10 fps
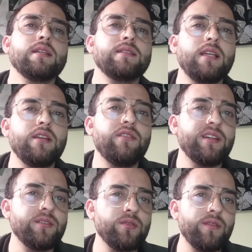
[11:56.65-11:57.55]

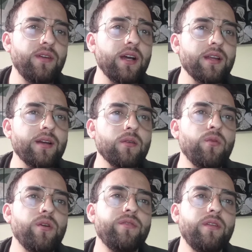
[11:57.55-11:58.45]
delivered to the buyer
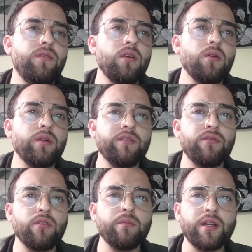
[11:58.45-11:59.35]
with the following
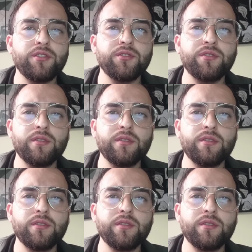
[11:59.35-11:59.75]
information: